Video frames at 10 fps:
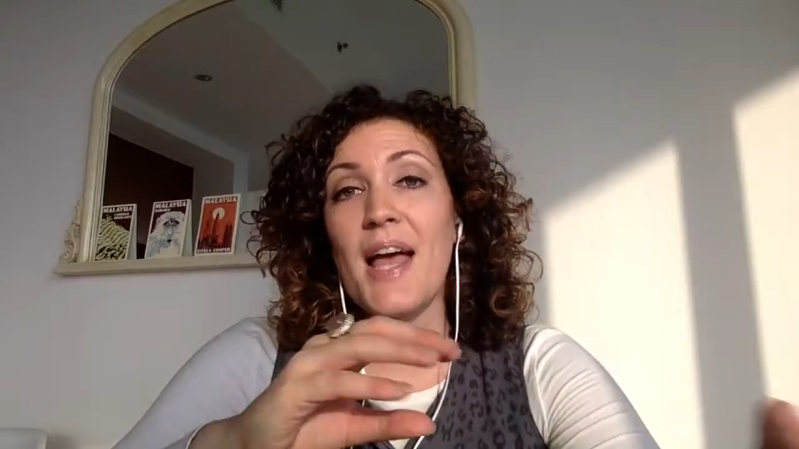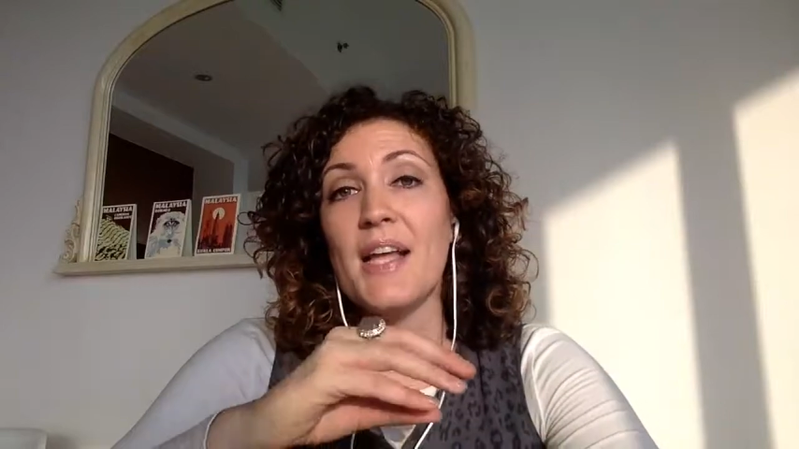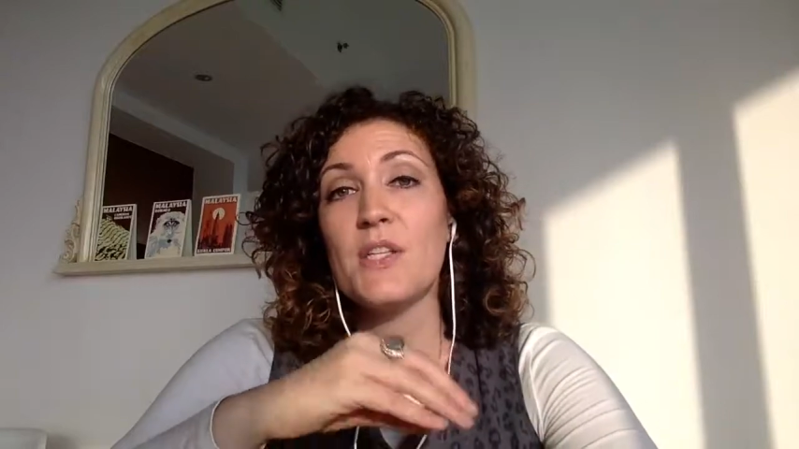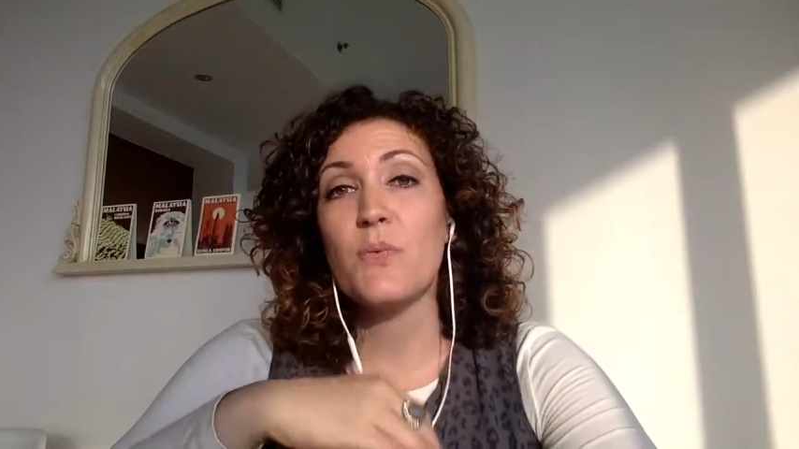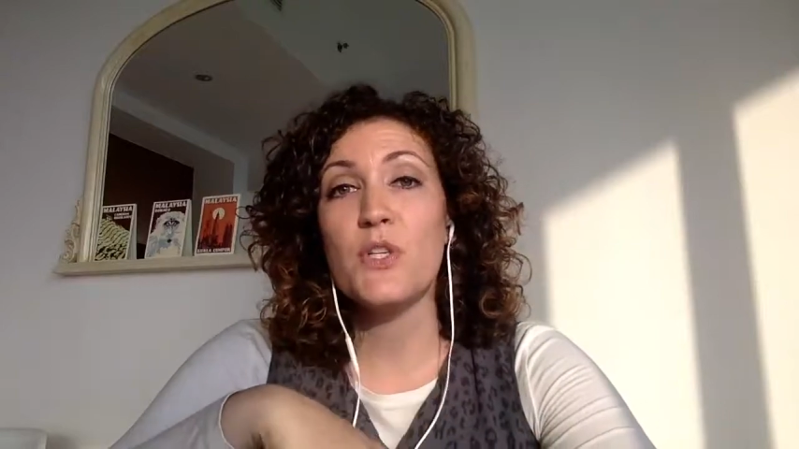
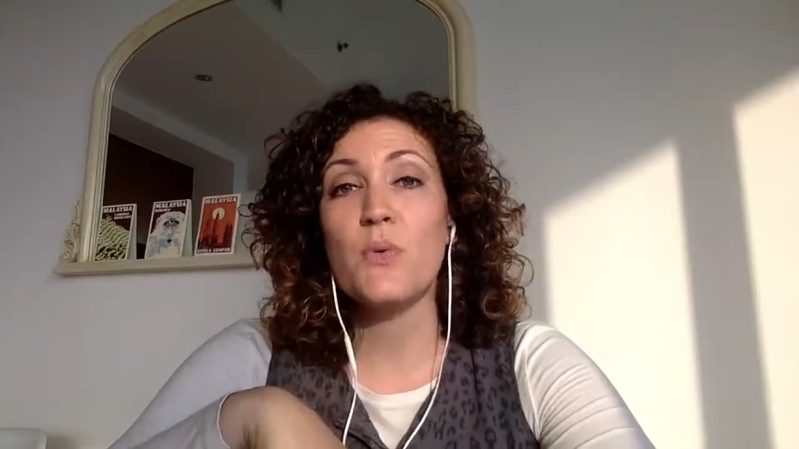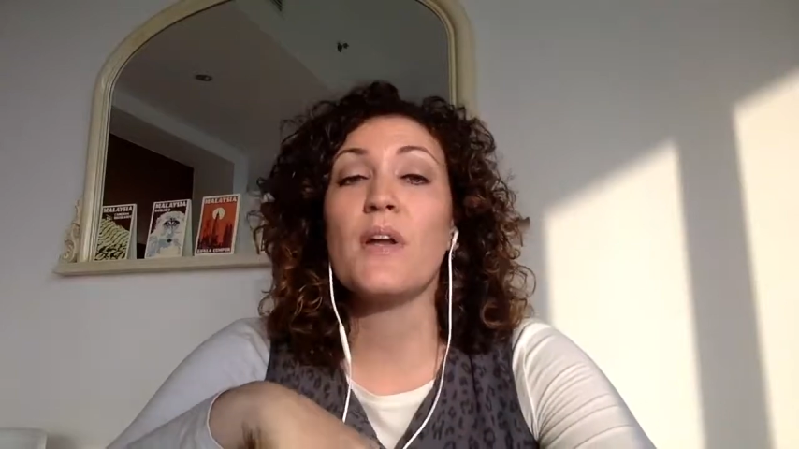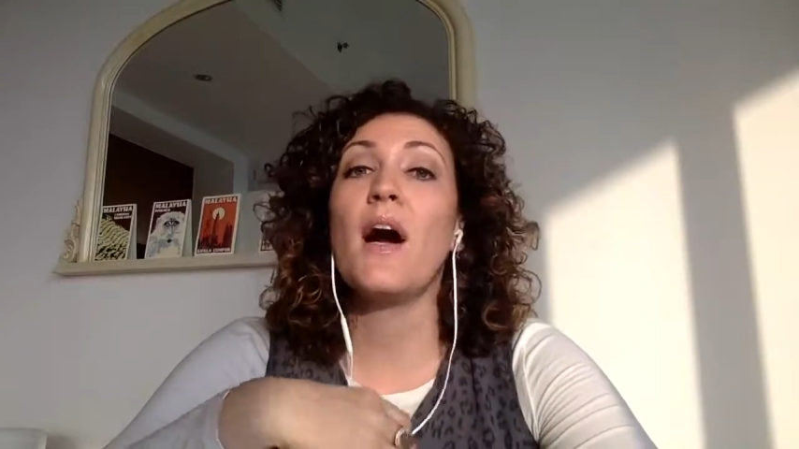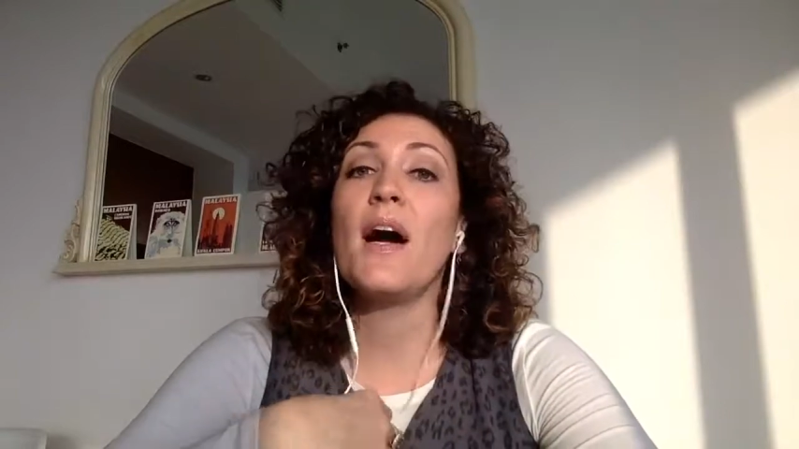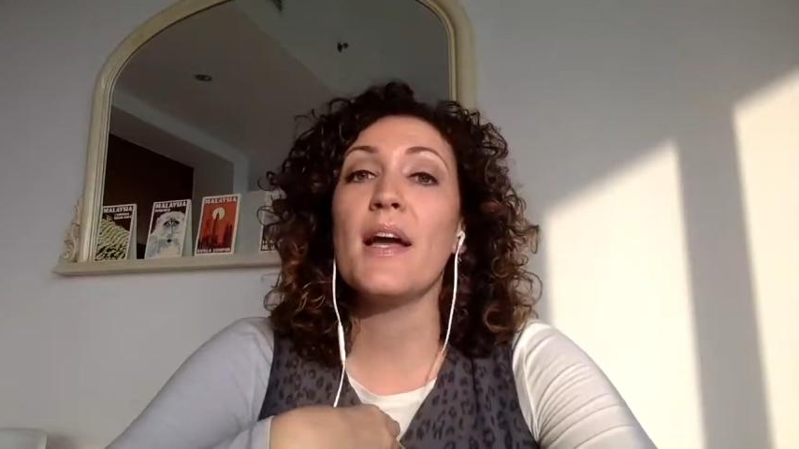and which
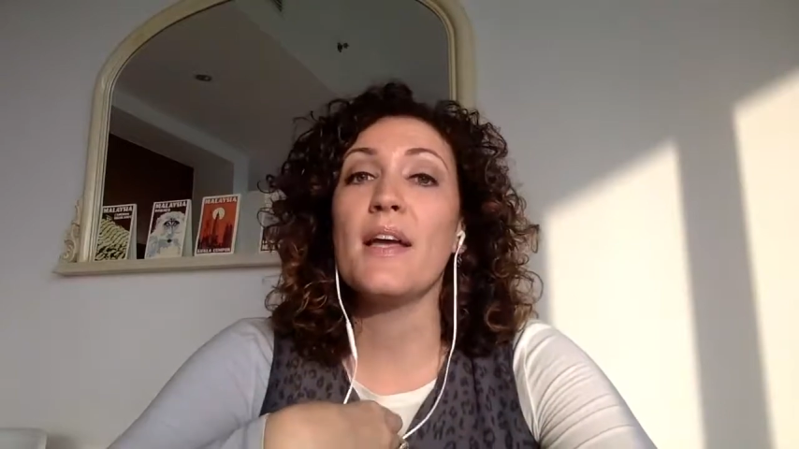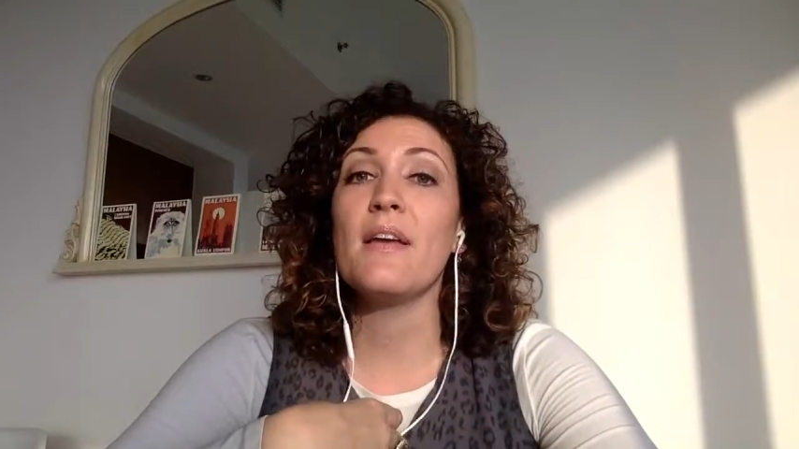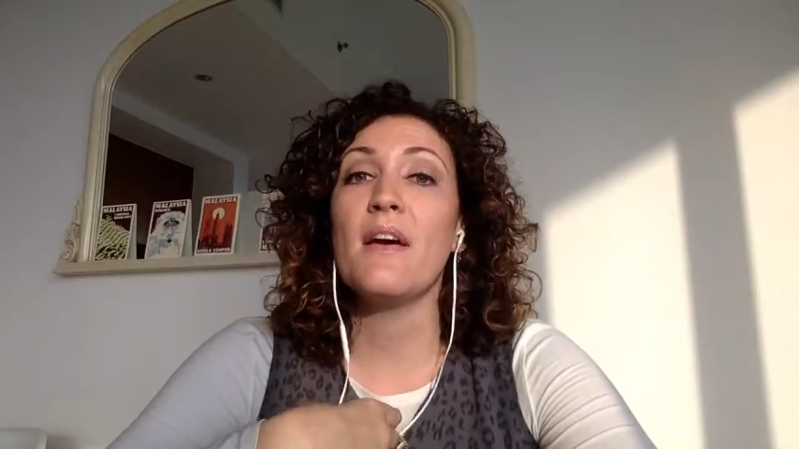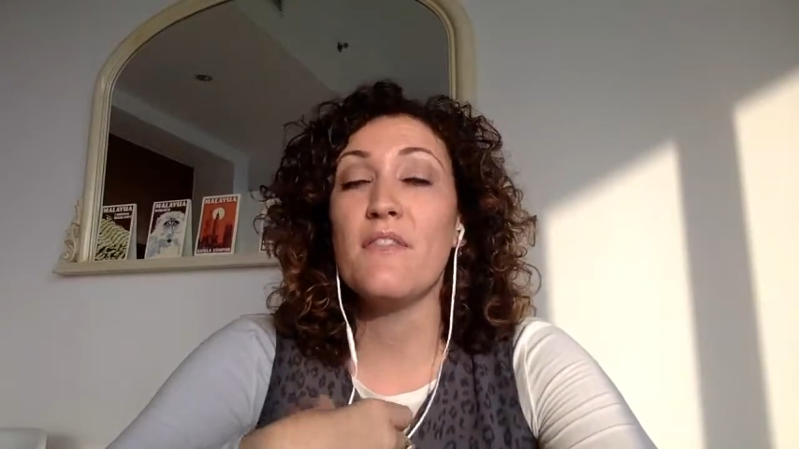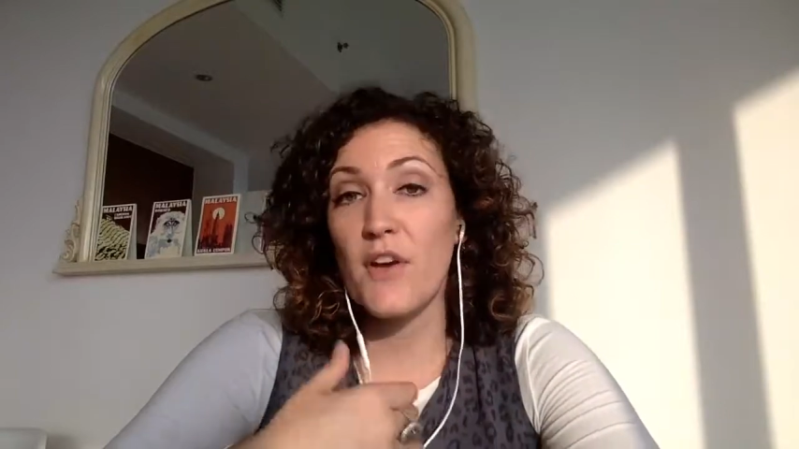one
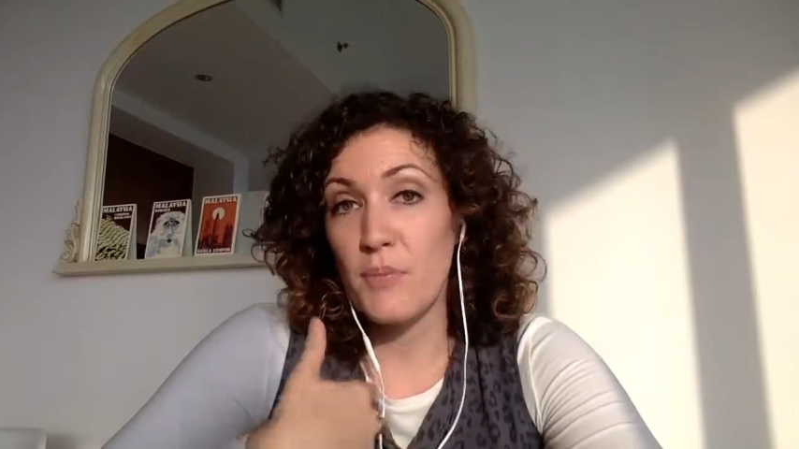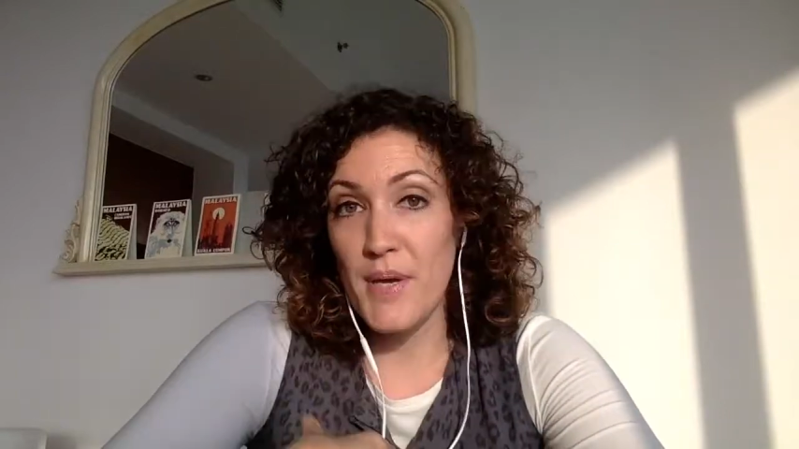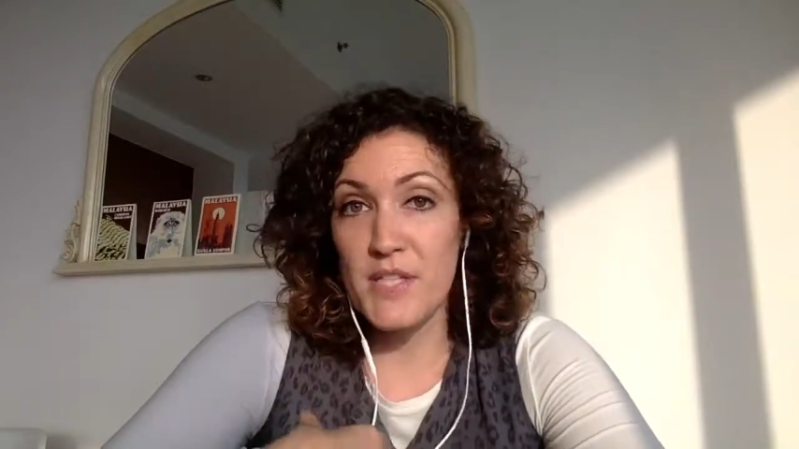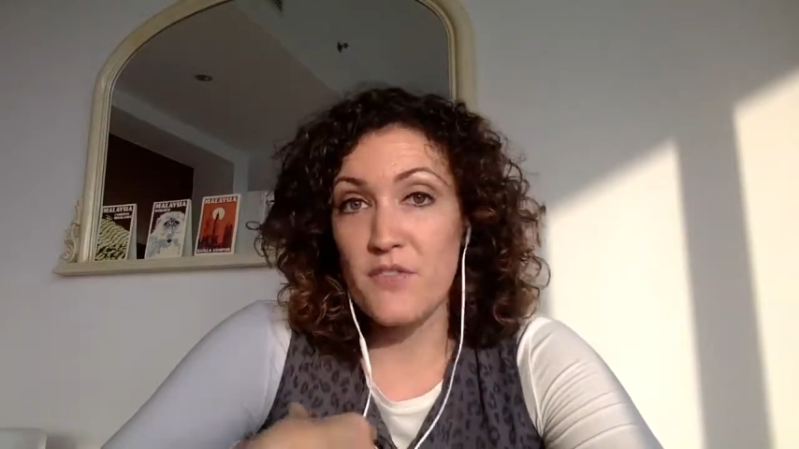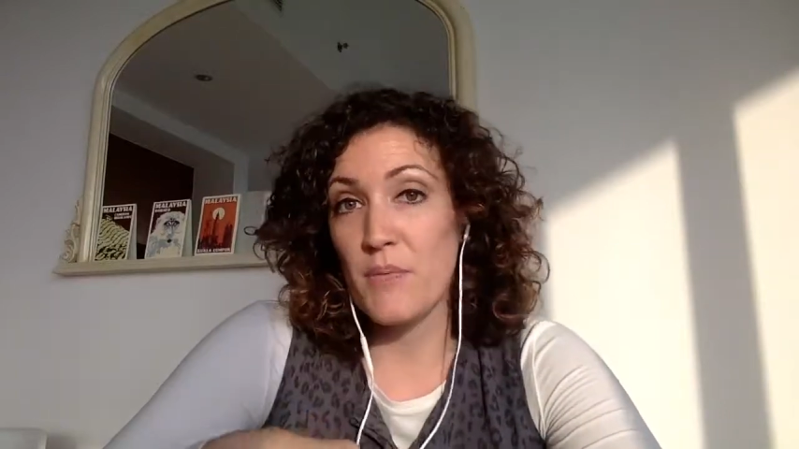I have found
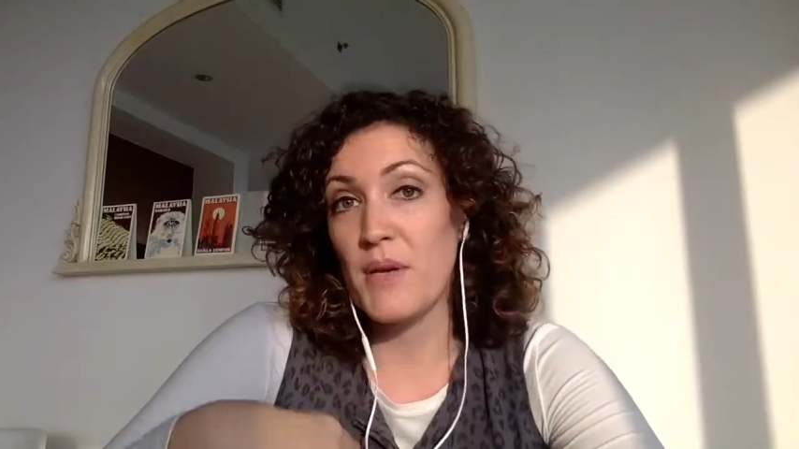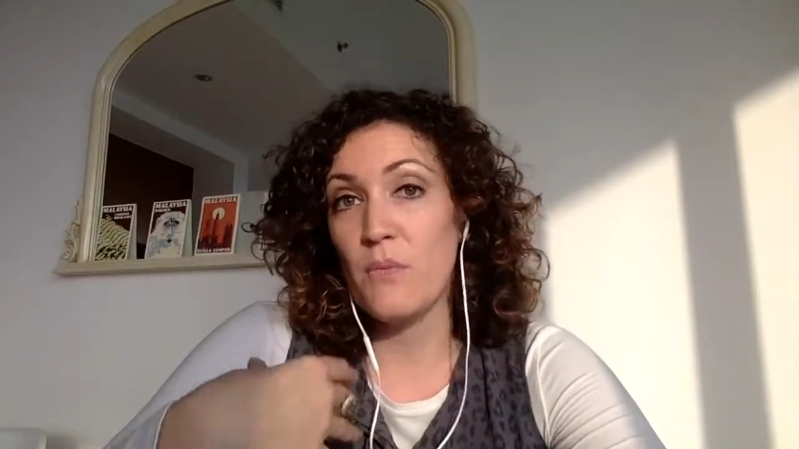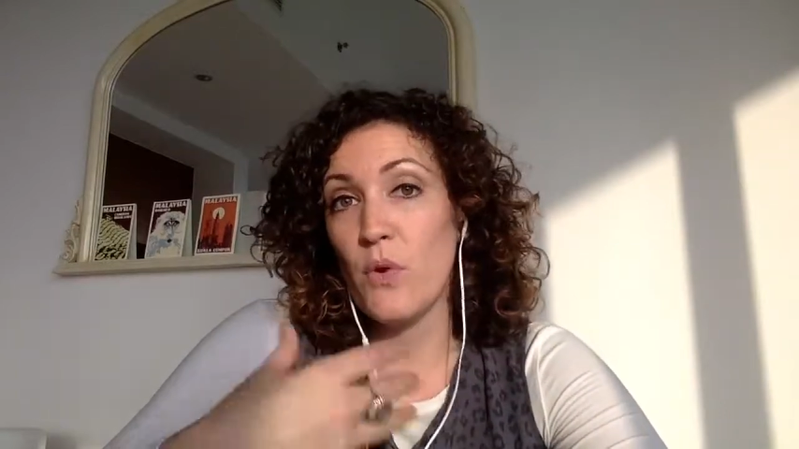best for me,